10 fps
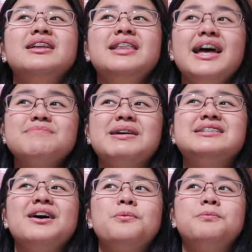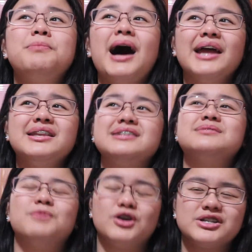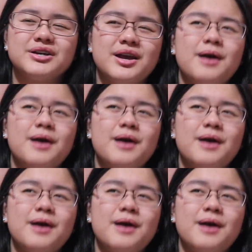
let myself buy this merch,